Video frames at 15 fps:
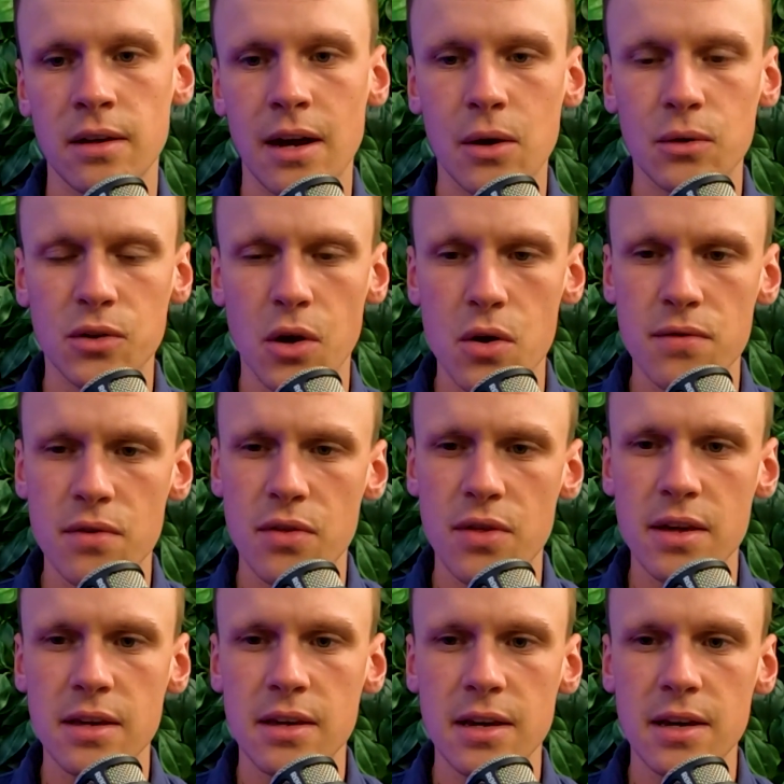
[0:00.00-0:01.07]
I was
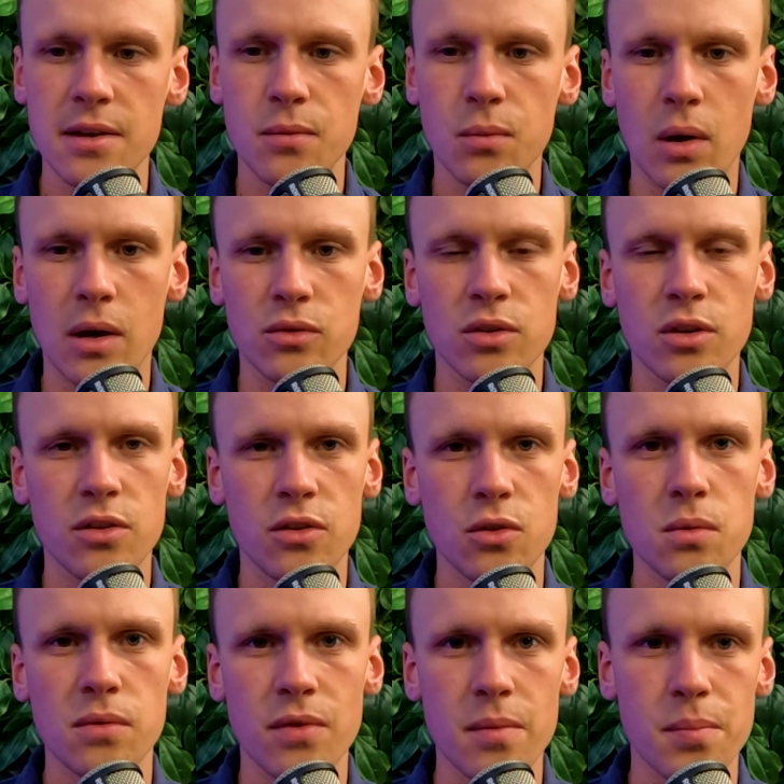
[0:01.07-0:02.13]
overthinking what I was going to do
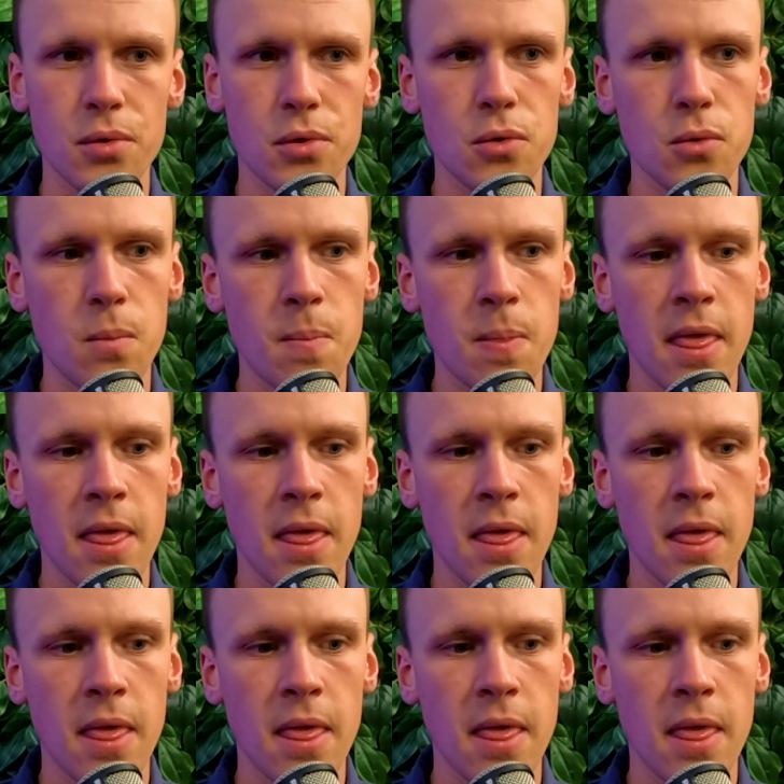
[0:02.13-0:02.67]
with the ball.